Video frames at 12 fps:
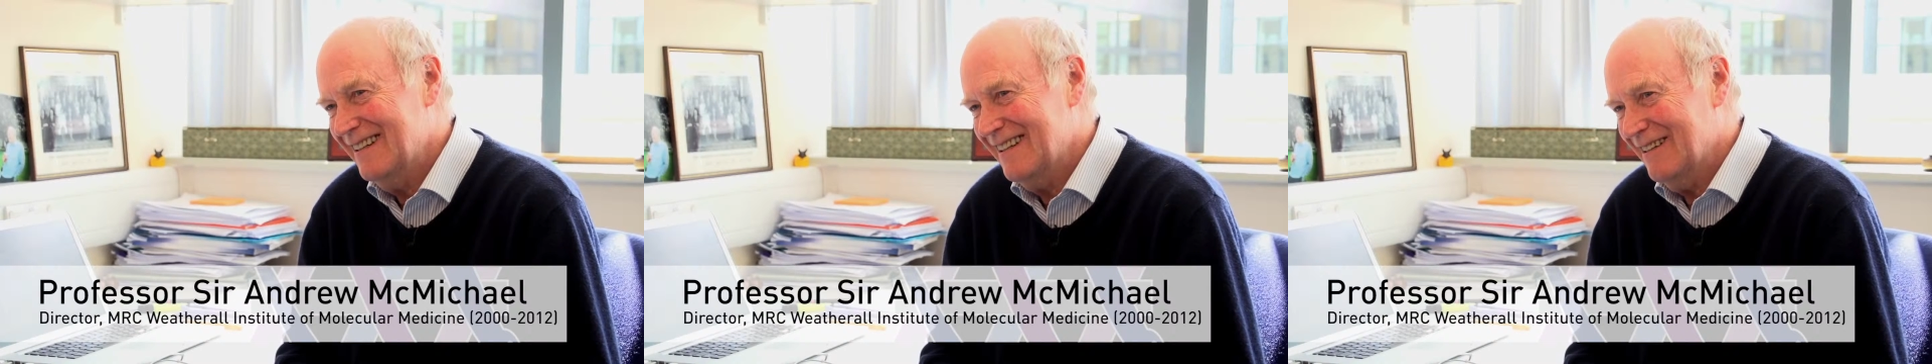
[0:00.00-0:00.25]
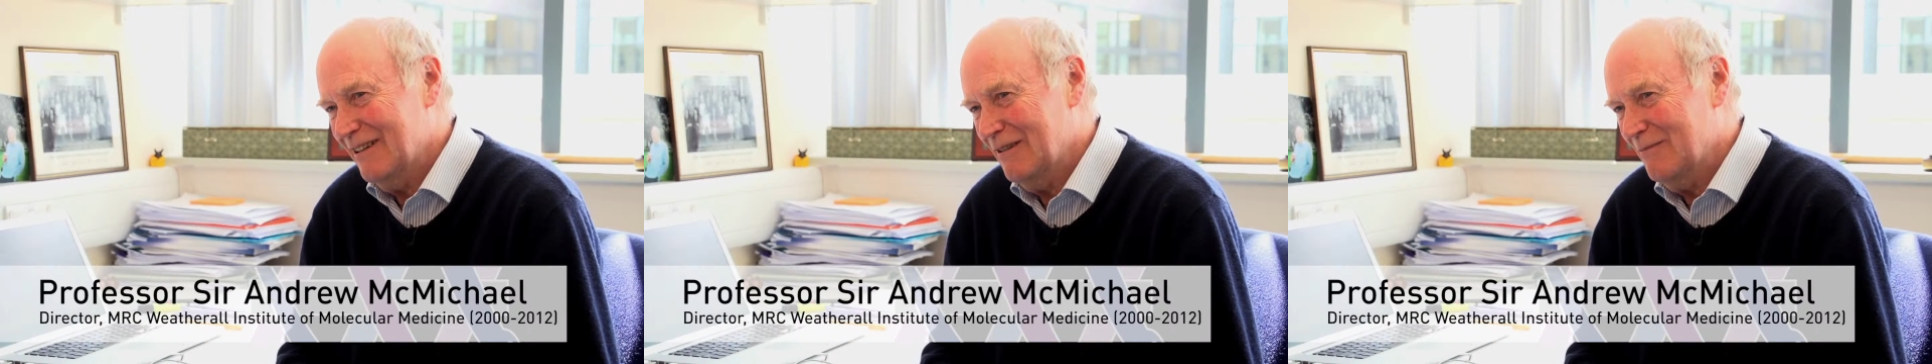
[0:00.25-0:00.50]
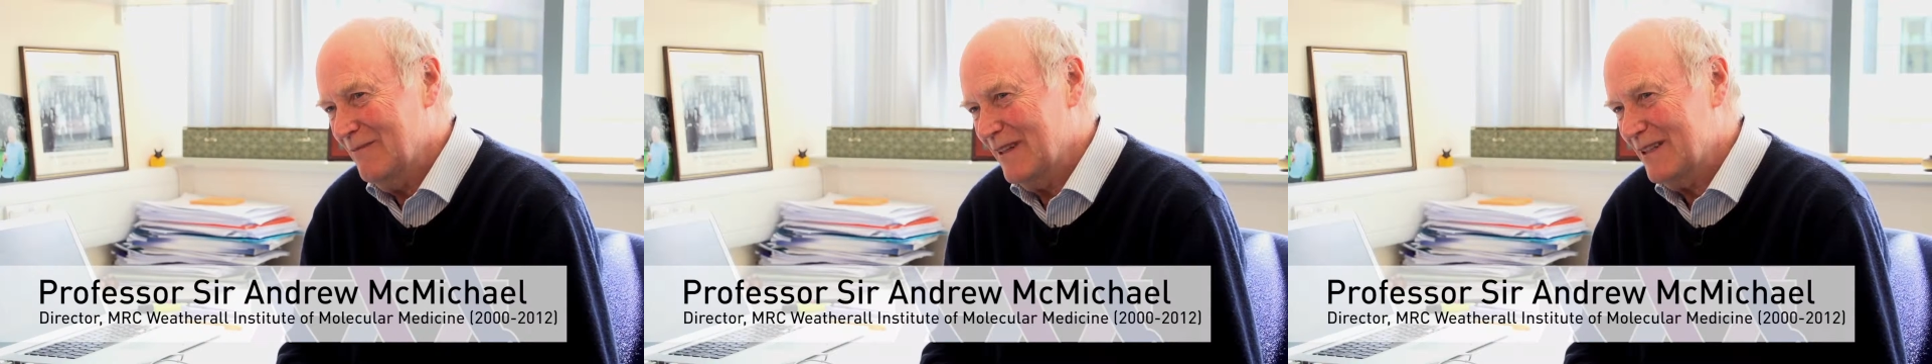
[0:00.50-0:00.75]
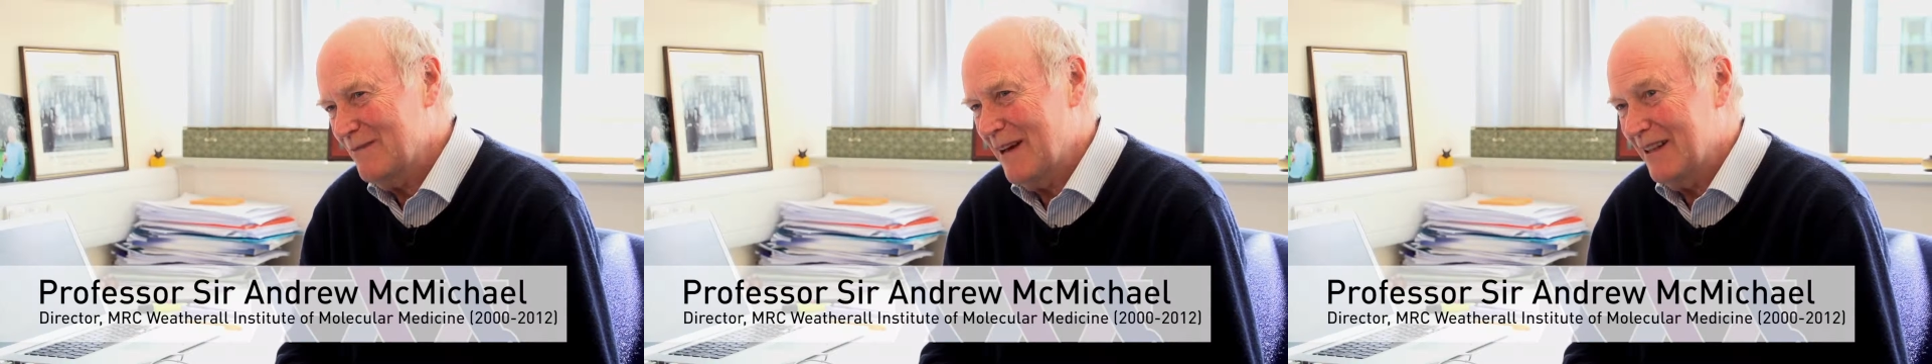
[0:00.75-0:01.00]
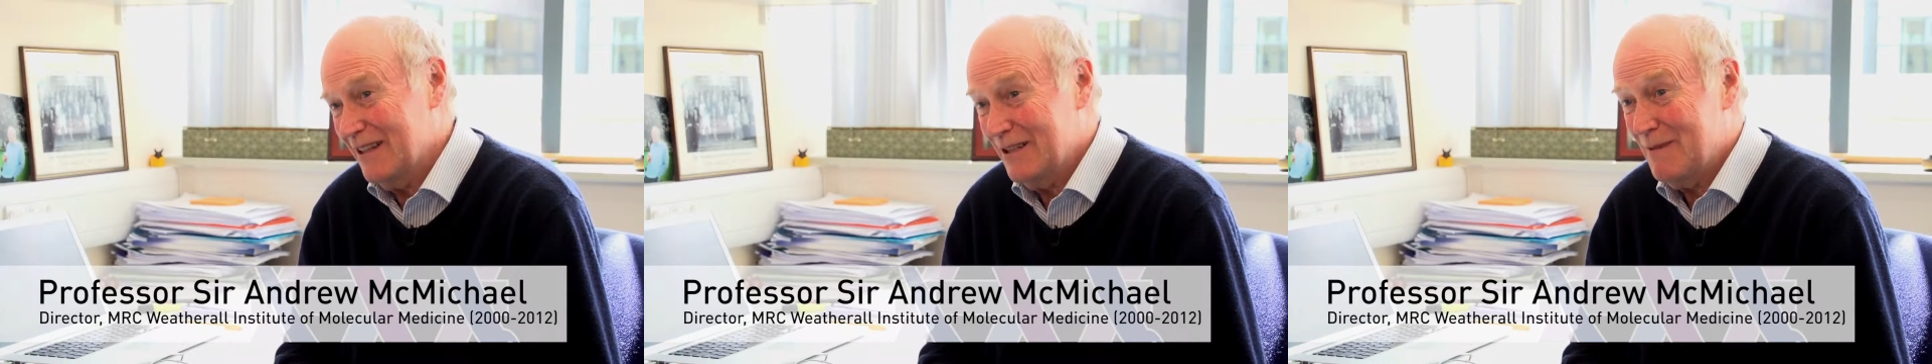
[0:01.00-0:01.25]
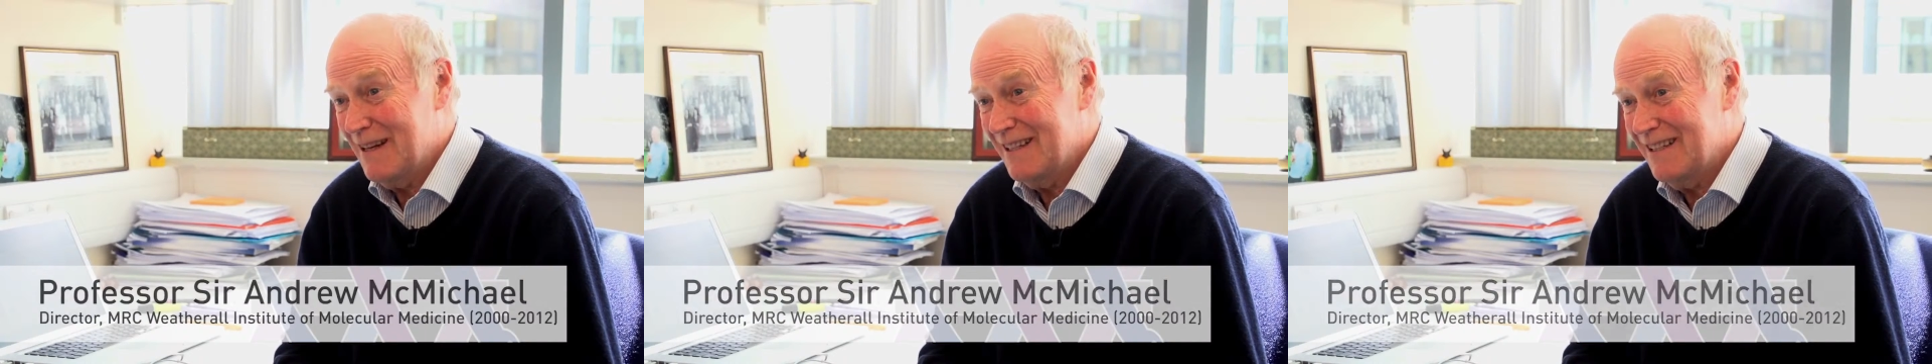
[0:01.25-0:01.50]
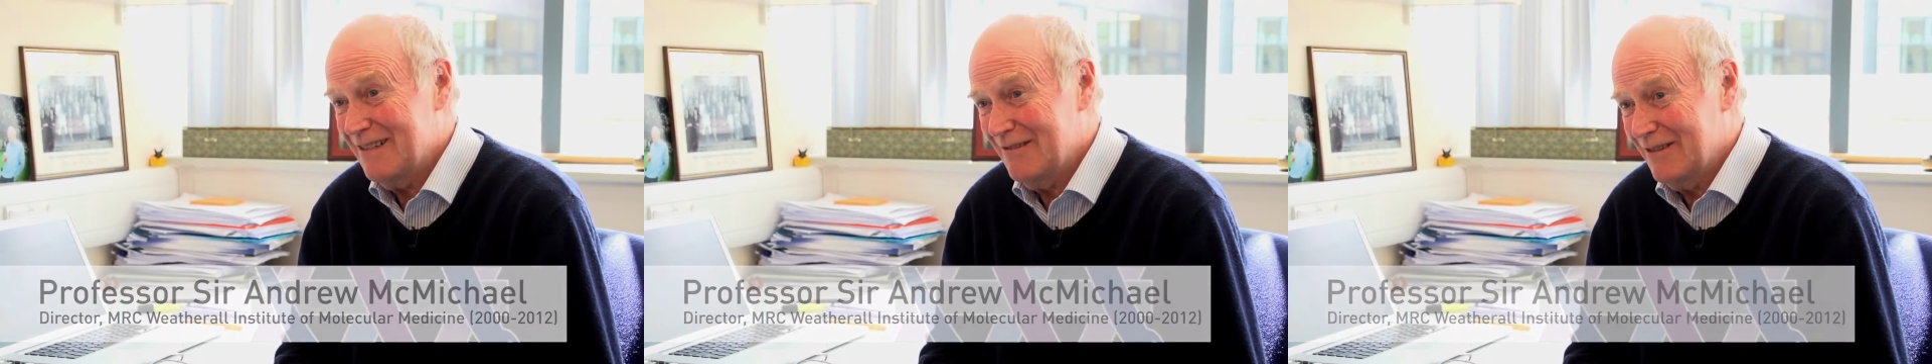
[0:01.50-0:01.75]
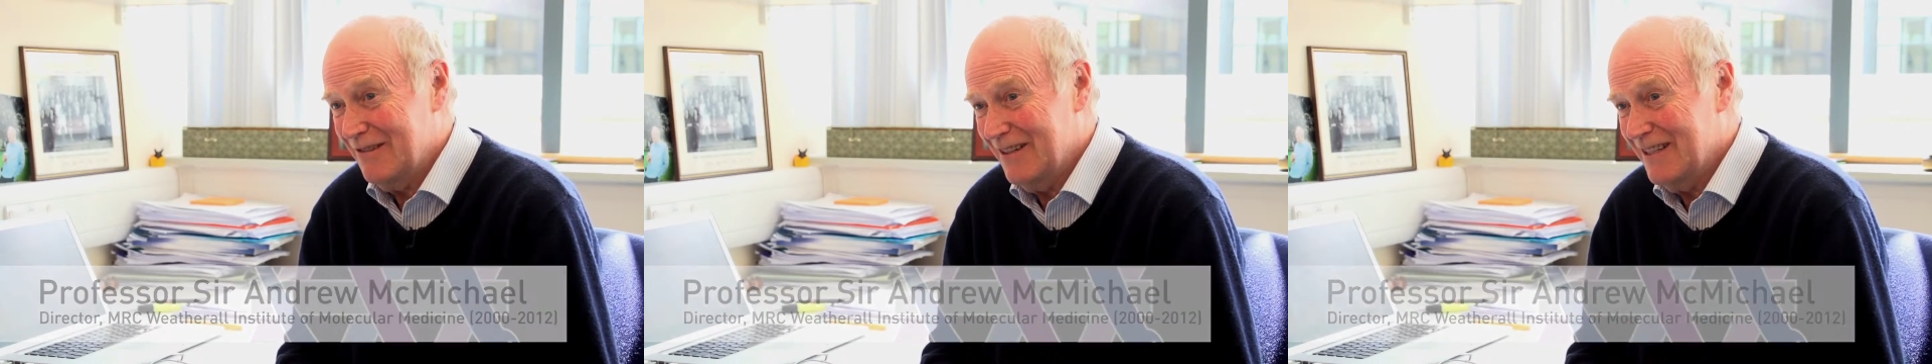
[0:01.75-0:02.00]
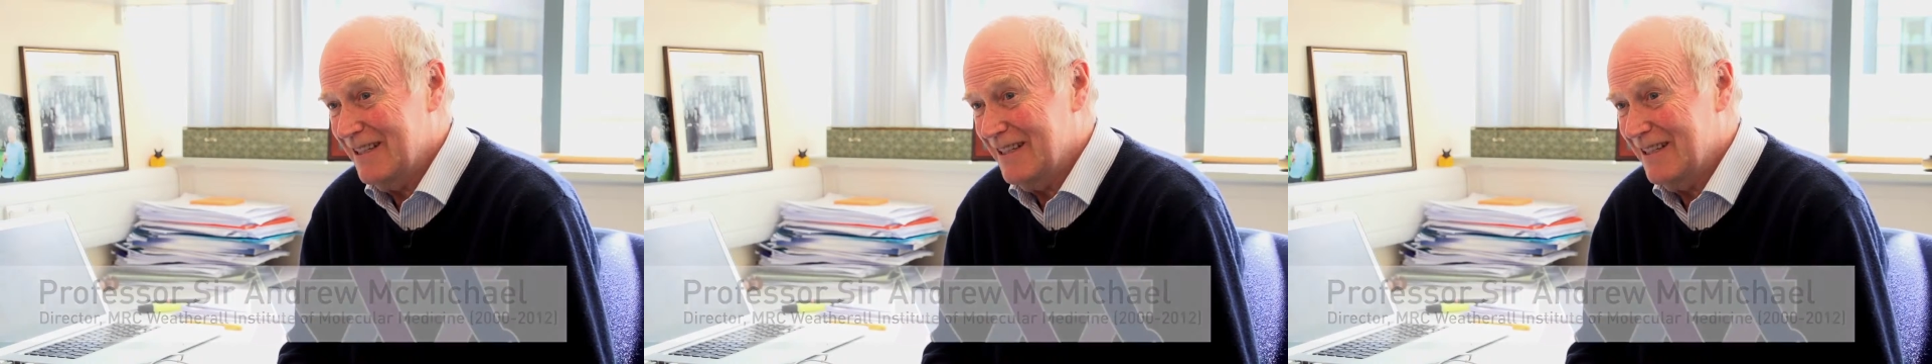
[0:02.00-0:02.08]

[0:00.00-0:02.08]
expand the space to increase